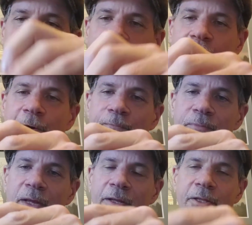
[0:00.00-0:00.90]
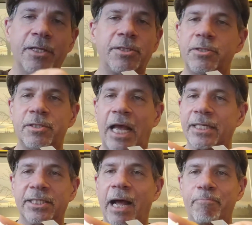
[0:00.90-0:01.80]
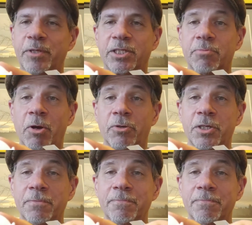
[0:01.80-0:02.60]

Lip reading: here, this has not been smoked.